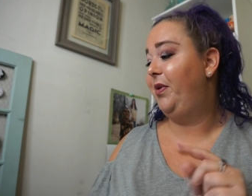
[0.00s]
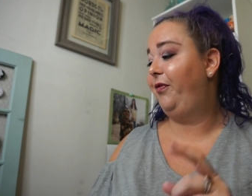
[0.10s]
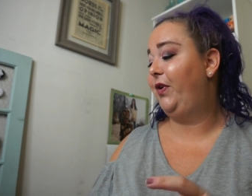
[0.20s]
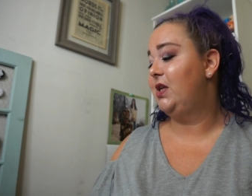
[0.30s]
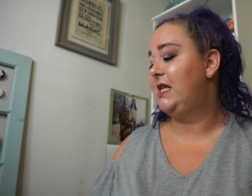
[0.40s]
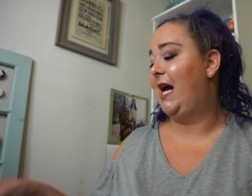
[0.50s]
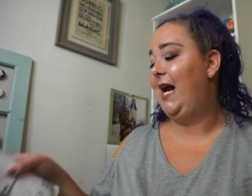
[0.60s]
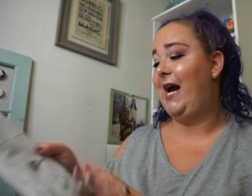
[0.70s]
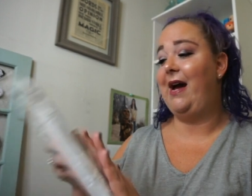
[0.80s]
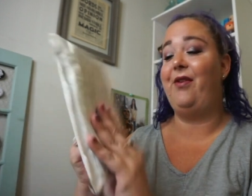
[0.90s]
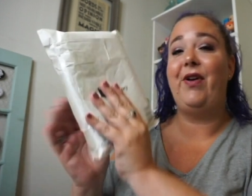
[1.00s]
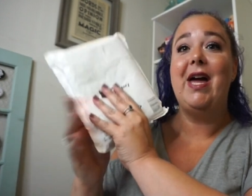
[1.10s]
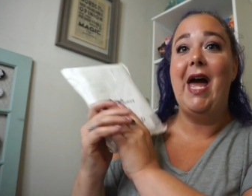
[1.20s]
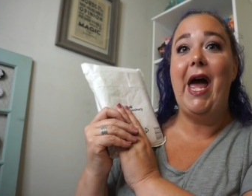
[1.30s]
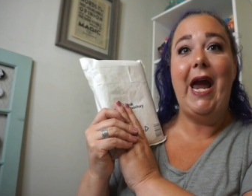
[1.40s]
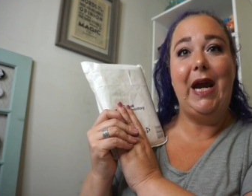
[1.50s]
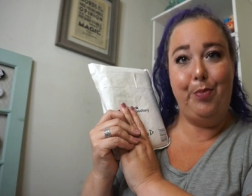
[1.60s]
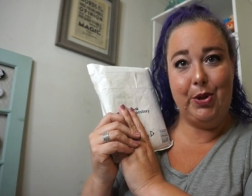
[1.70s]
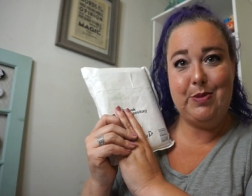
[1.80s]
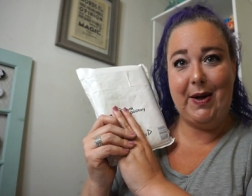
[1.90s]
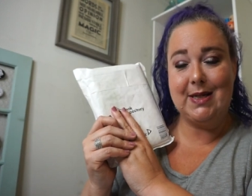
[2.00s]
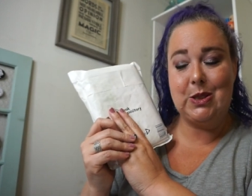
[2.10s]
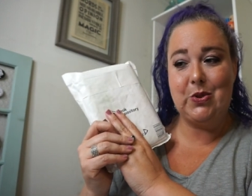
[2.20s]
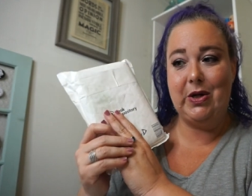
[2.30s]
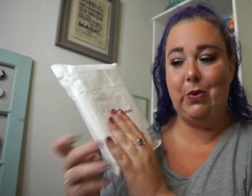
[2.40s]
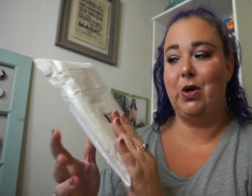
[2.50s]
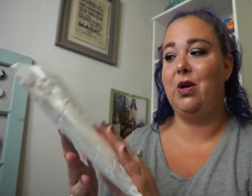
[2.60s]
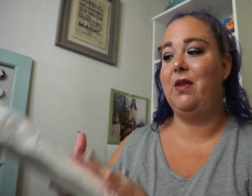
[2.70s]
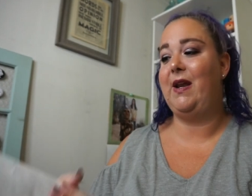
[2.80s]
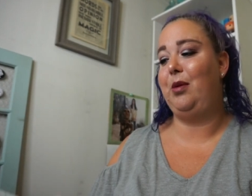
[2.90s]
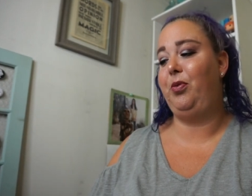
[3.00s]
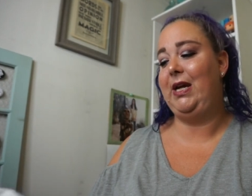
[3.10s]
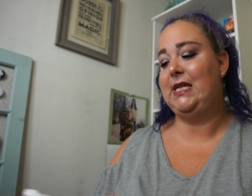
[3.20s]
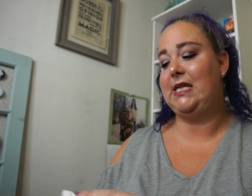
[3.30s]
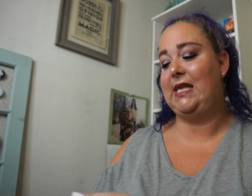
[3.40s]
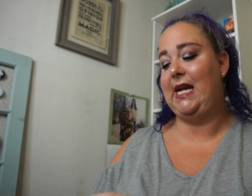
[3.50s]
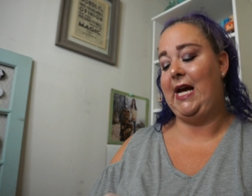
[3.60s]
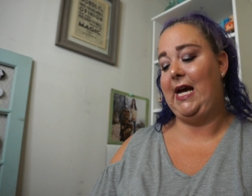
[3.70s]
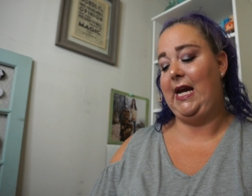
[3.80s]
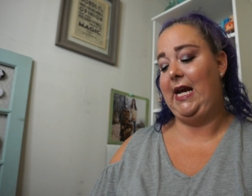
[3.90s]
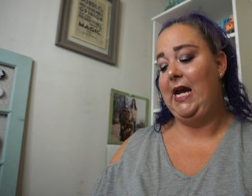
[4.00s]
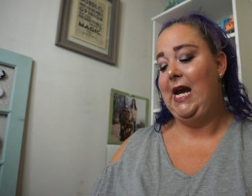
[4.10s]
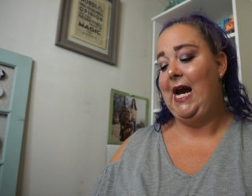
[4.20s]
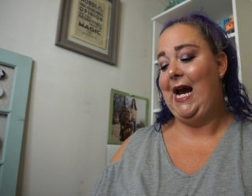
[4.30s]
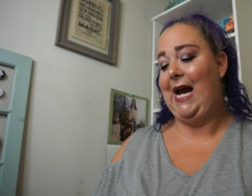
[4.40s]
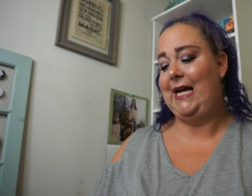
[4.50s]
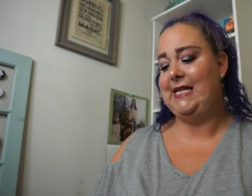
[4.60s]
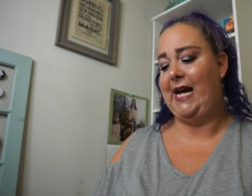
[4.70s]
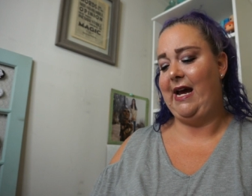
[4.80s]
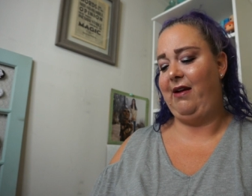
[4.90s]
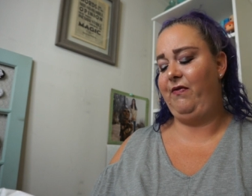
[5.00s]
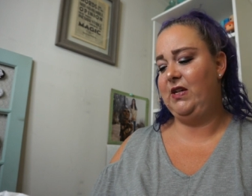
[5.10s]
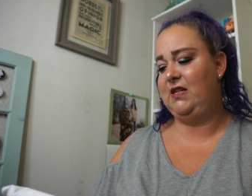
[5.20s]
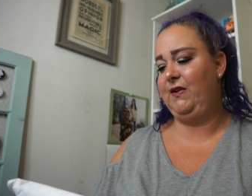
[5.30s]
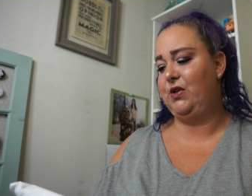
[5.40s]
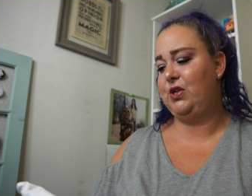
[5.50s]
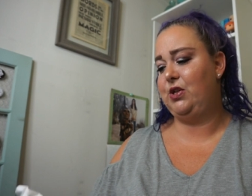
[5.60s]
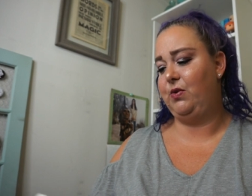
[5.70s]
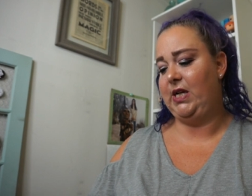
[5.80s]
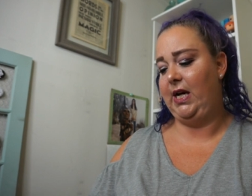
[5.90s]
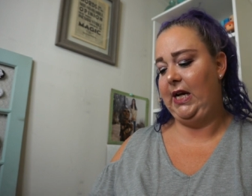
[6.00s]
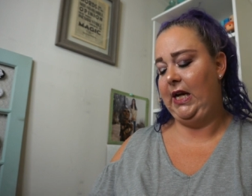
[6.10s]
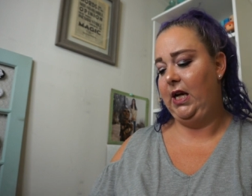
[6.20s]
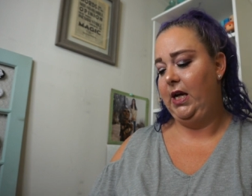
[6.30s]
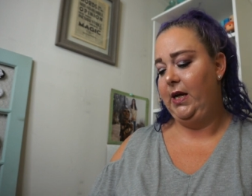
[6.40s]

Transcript: But first, I have a book depository order that I placed that I had to have. This feels so tiny.